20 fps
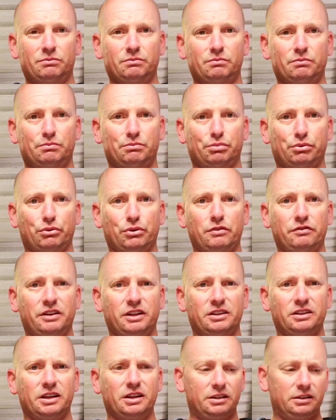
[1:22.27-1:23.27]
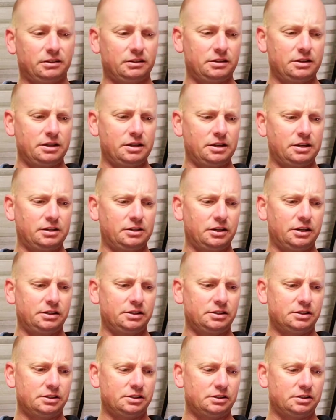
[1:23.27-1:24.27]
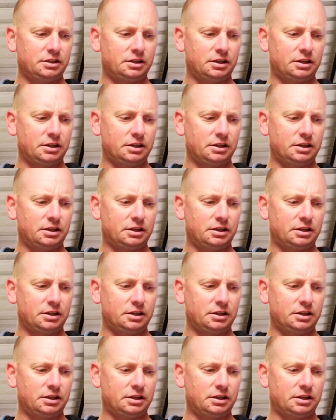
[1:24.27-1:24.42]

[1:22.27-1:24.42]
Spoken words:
proving that the yeast,